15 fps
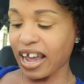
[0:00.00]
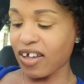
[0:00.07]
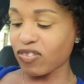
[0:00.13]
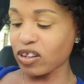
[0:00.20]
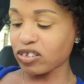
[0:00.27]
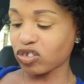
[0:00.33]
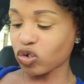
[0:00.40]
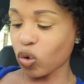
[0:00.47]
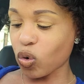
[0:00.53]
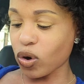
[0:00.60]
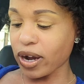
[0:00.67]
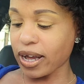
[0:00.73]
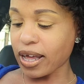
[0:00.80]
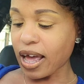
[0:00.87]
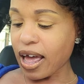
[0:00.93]
and the
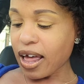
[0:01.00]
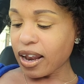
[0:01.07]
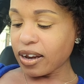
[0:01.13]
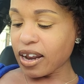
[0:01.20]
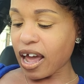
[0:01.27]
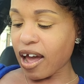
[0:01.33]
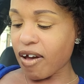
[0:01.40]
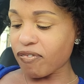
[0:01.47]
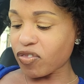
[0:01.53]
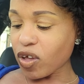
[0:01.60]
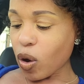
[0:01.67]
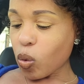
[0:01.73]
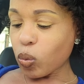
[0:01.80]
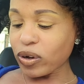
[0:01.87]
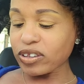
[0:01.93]
story left
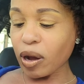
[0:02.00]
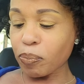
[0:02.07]
was